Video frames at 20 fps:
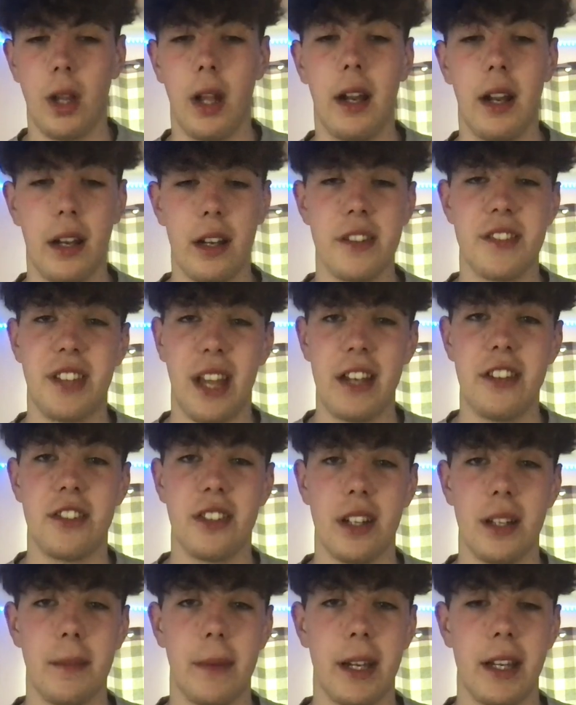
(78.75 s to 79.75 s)
And it
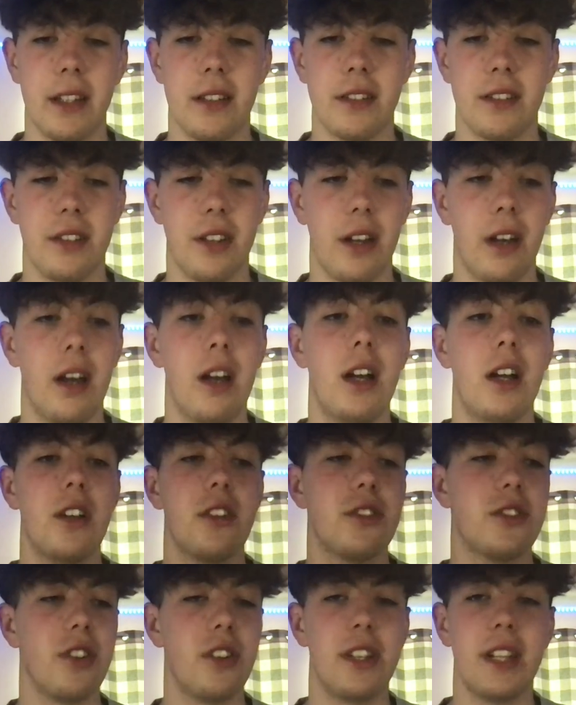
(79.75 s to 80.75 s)
essentially means that
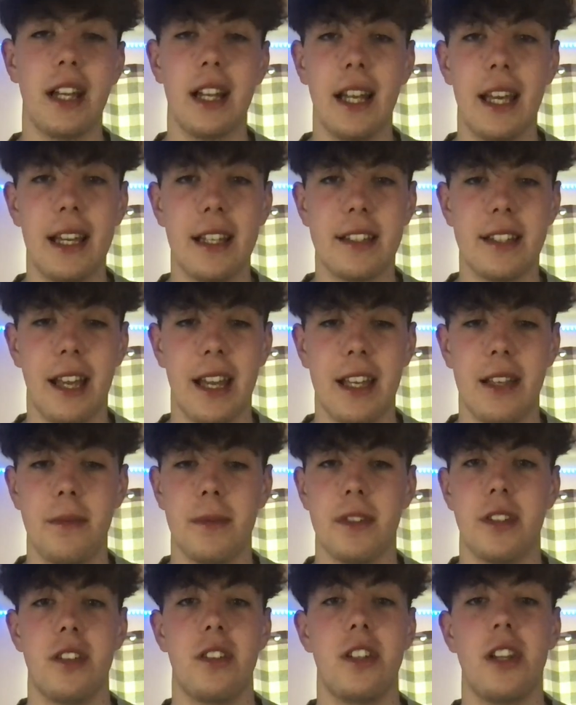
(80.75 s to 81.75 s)
Sunday League
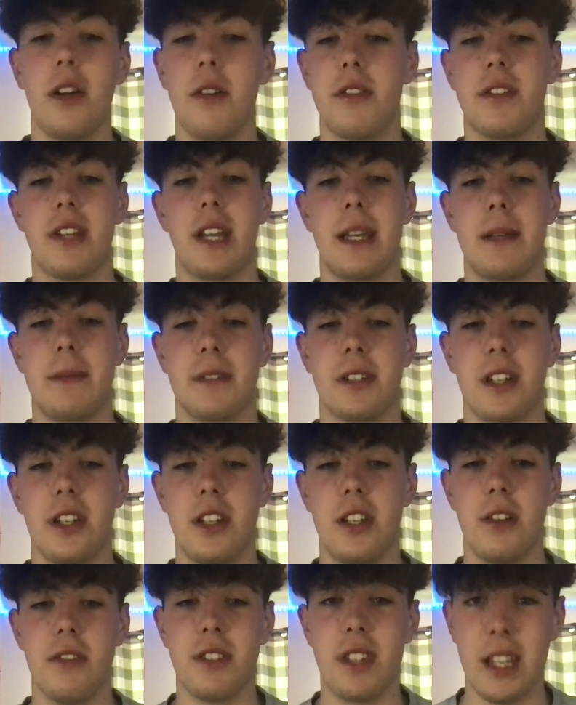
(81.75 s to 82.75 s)
teams and youth teams can
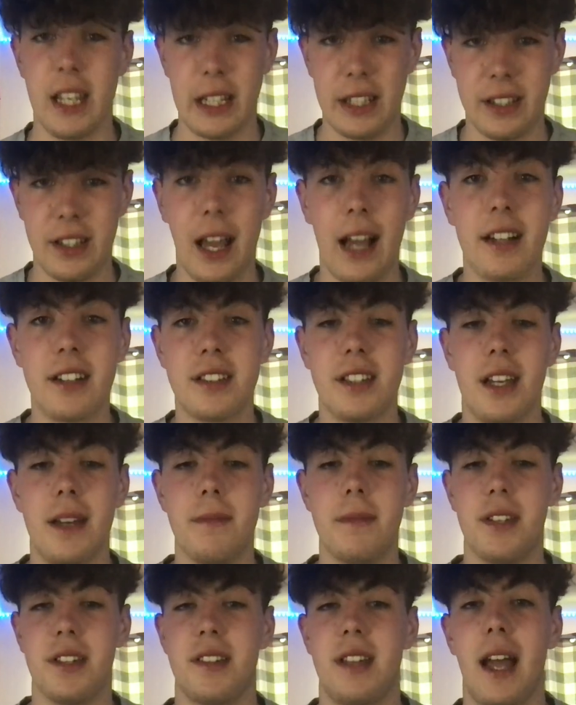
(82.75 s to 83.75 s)
use the exact same
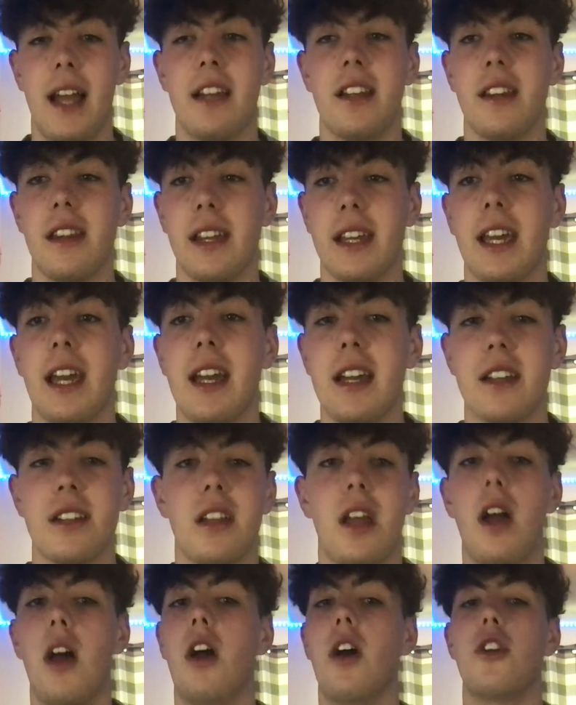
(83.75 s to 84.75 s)
design of the kit,
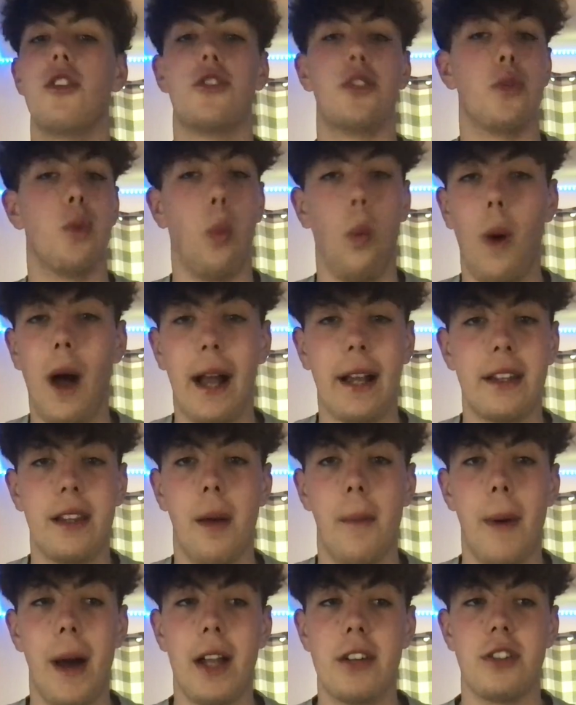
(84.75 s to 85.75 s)
just whack their
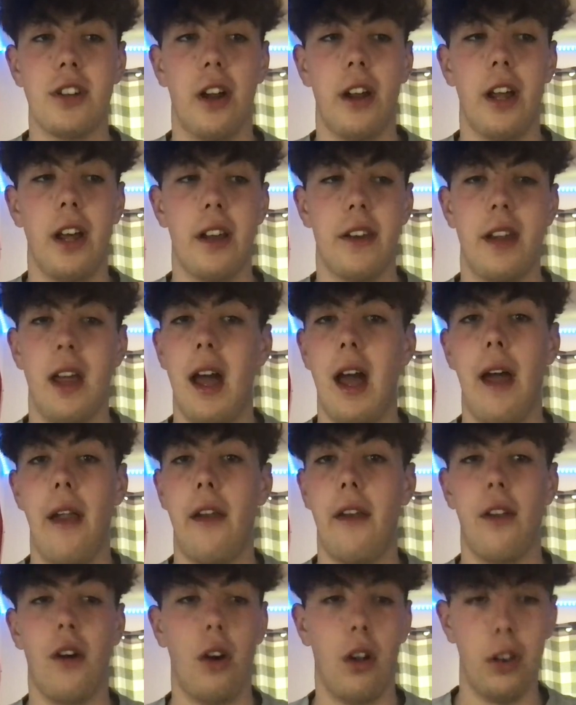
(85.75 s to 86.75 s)
badge on it,
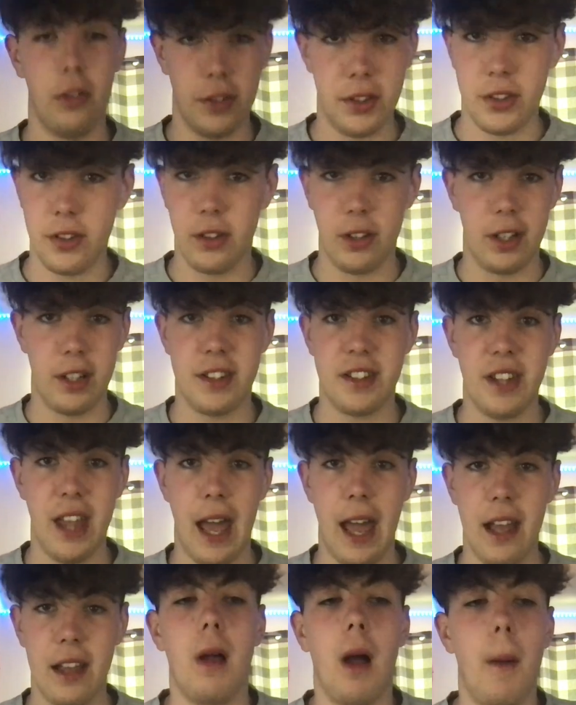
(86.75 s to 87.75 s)
and all of a sudden it's theirs.